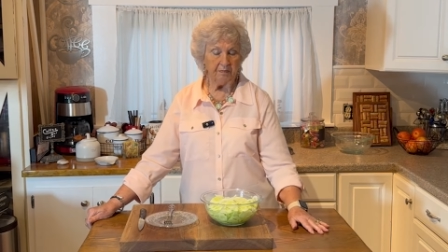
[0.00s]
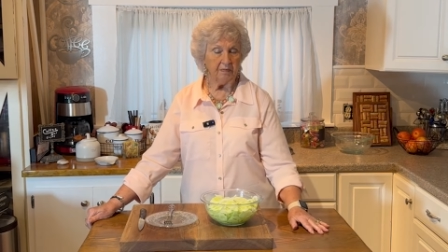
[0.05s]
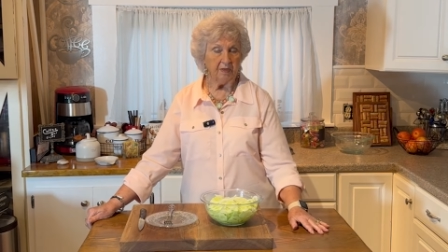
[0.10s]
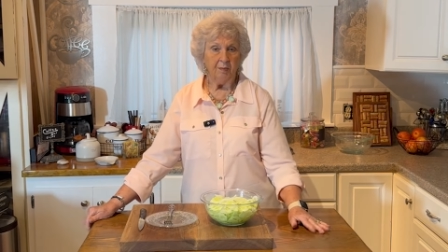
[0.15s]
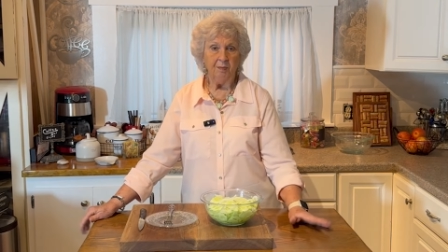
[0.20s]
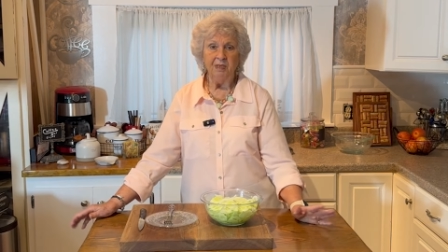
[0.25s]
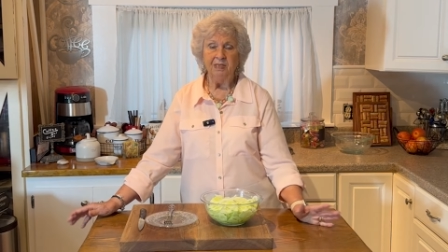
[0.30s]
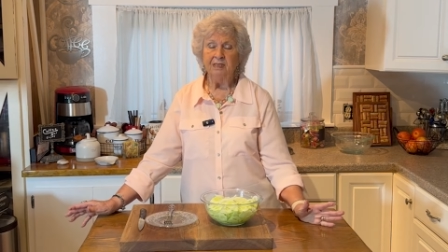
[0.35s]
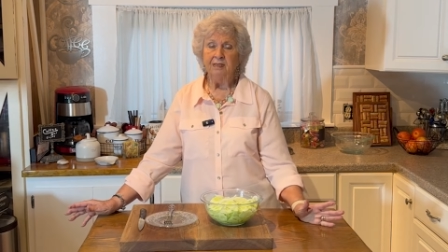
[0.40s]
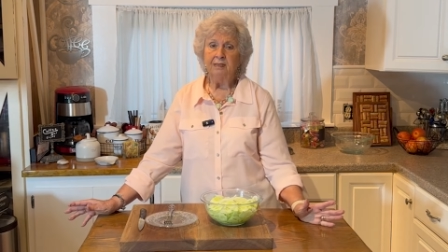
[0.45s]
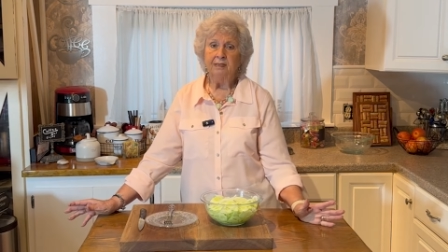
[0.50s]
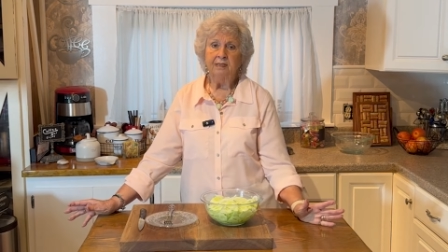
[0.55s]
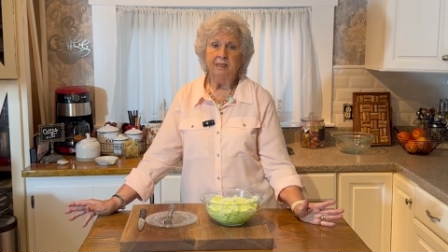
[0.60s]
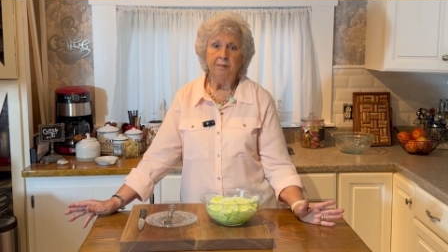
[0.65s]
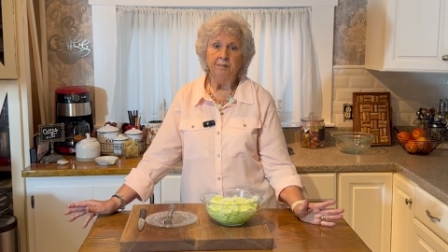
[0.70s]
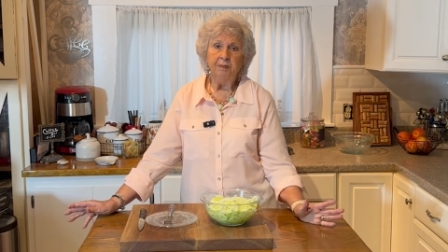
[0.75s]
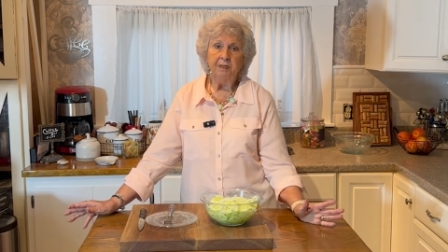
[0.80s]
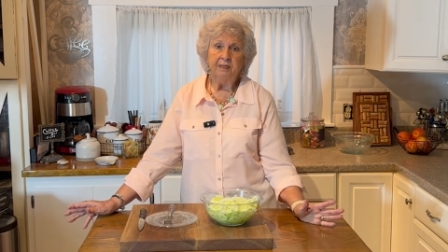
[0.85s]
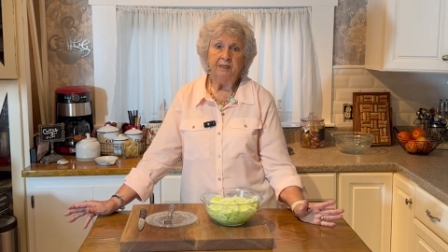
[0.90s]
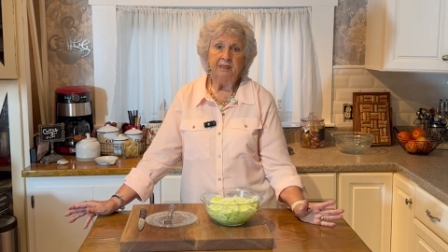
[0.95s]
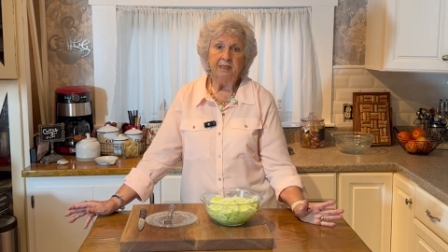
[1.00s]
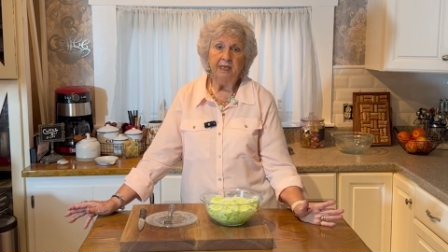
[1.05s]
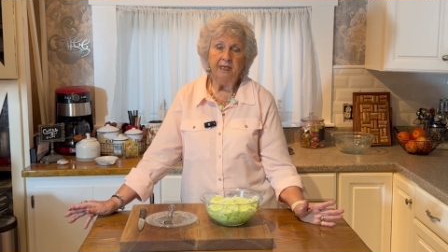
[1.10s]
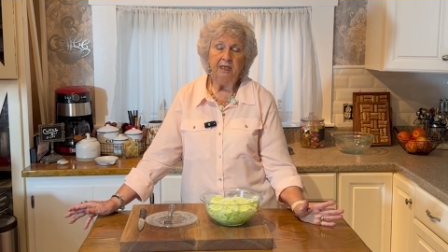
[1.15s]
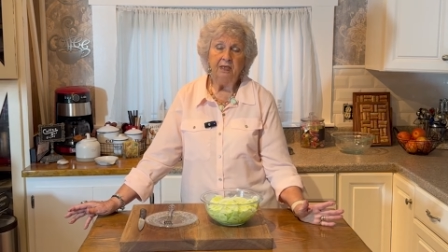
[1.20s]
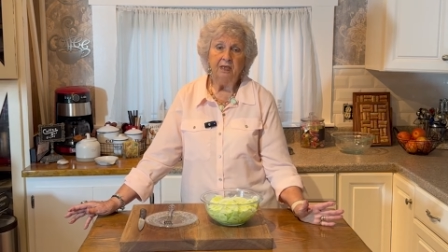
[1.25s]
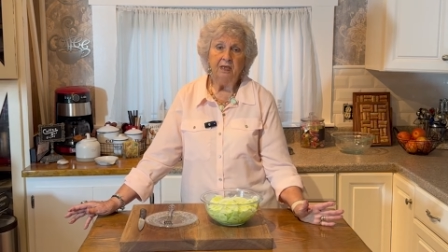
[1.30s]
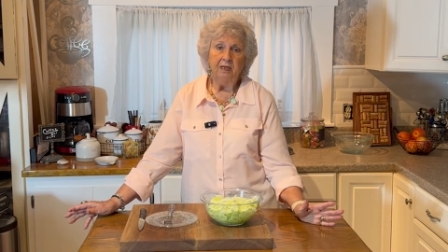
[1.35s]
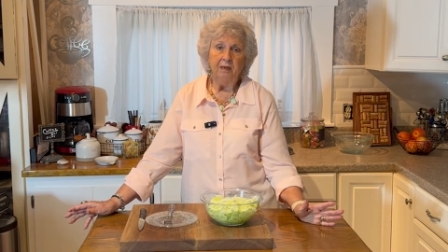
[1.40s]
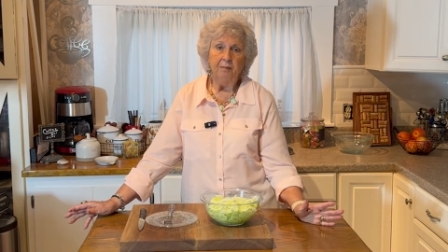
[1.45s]
But it's the simplest thing
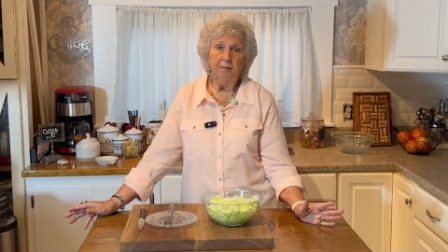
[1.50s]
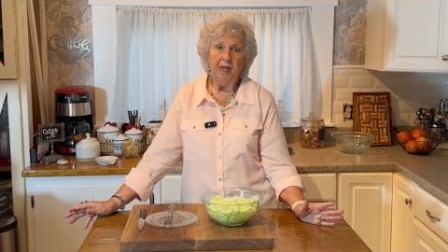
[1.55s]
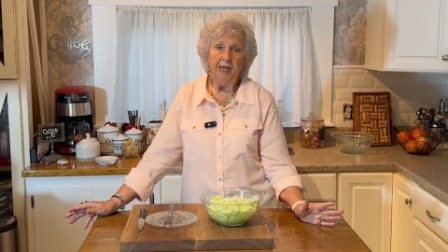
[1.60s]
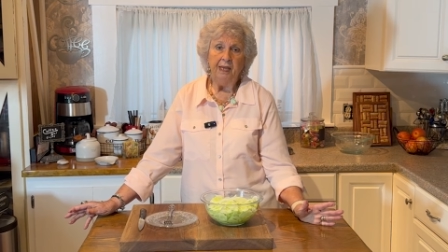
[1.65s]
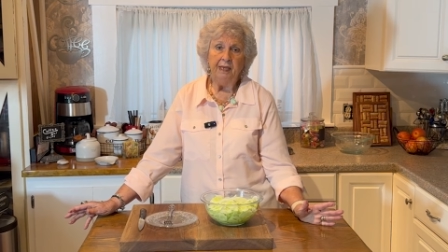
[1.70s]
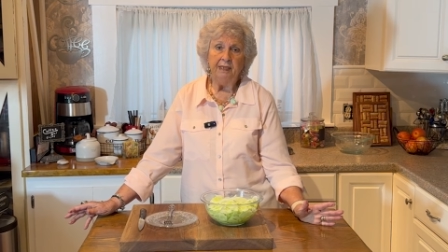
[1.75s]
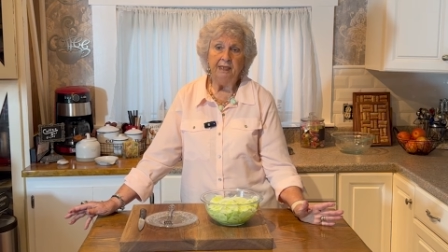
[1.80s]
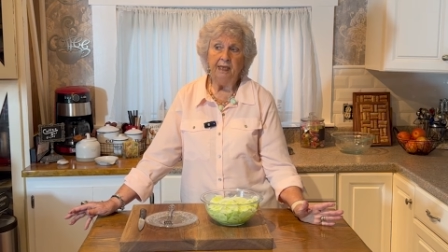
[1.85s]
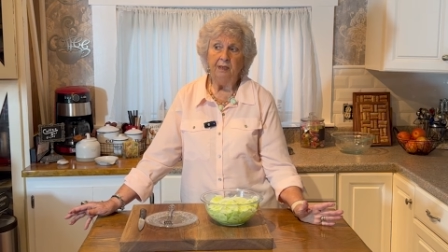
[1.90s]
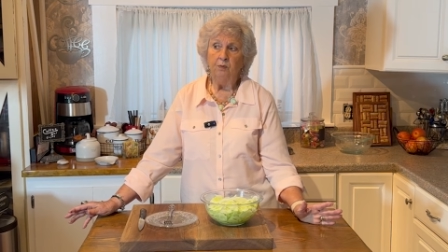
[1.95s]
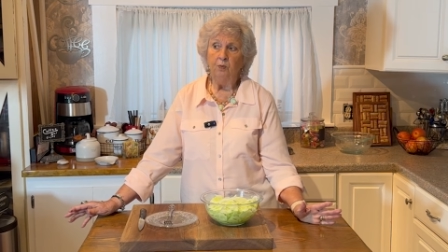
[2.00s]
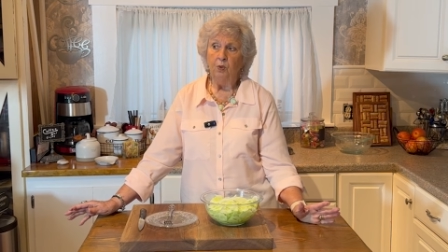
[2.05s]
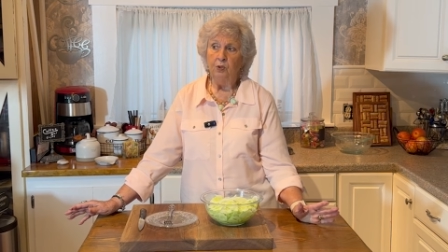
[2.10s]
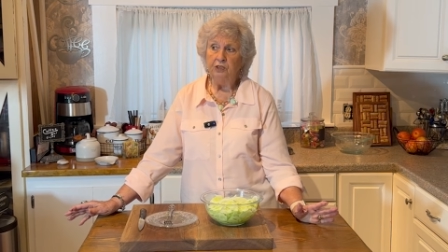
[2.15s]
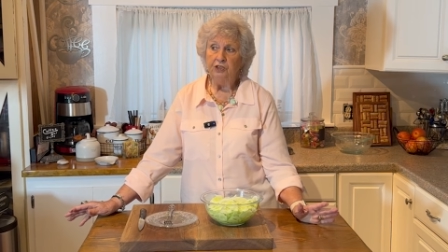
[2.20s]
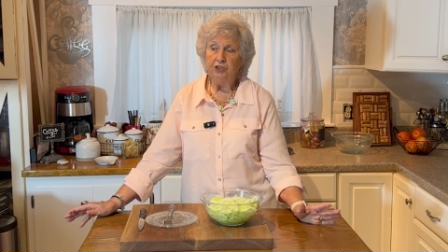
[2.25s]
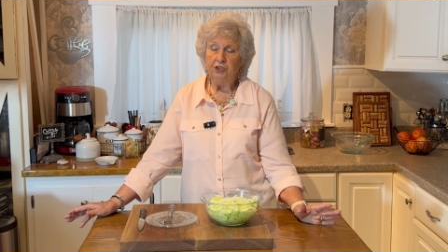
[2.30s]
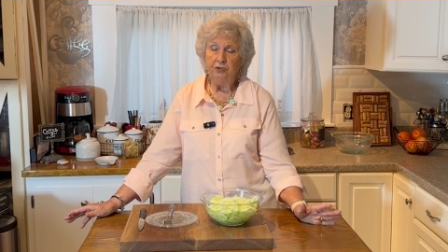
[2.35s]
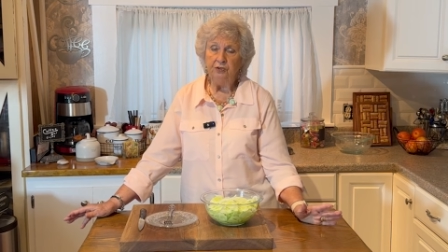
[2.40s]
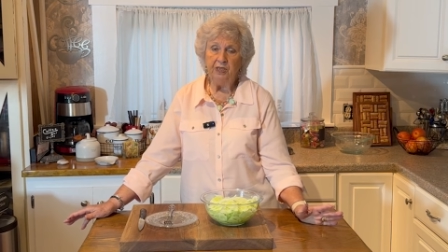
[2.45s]
you can make and once you